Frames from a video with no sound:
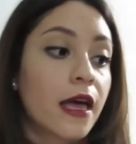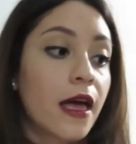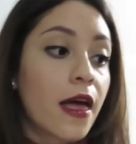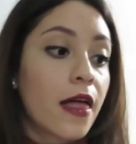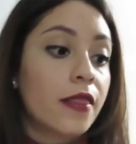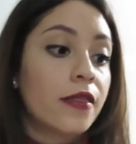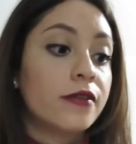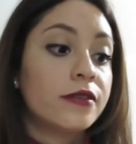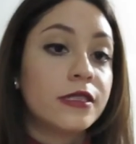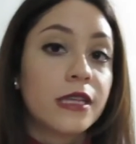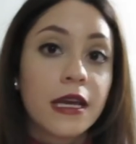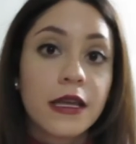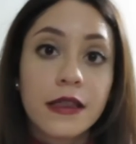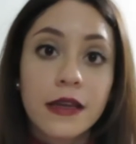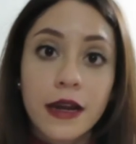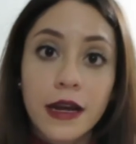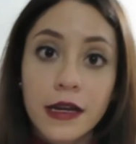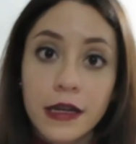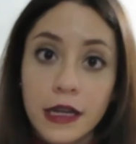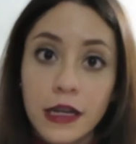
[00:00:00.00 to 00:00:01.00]
and the day that
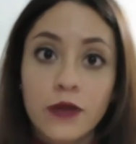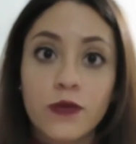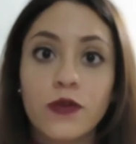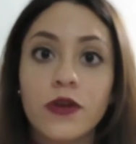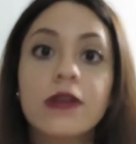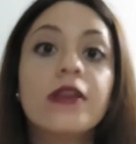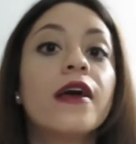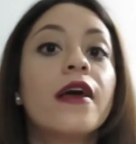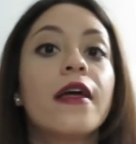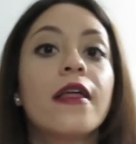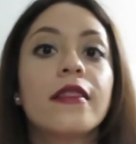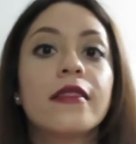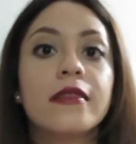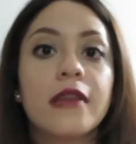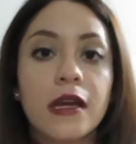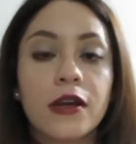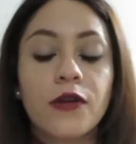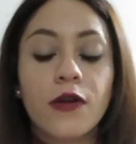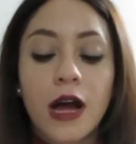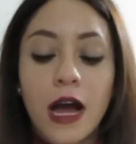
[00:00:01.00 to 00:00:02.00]
I need one,
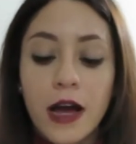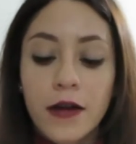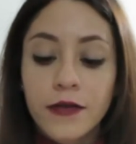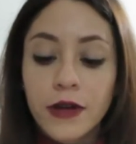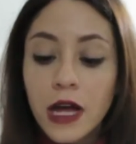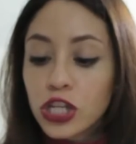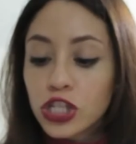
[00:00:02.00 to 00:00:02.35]
they don't have.